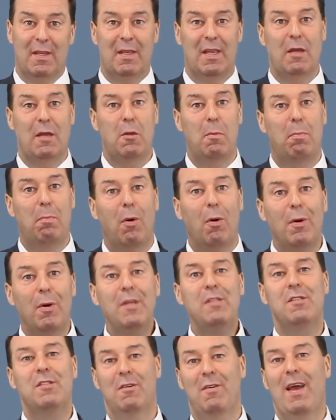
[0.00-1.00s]
Now, the
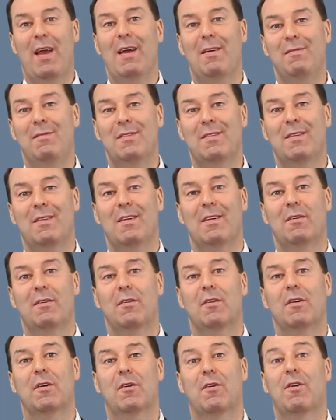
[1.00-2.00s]
point around
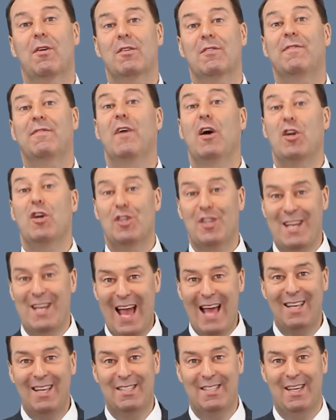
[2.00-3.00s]
the
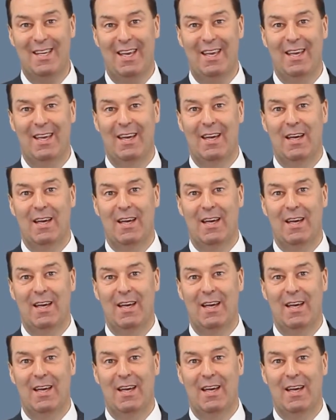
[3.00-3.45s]
cross-functionality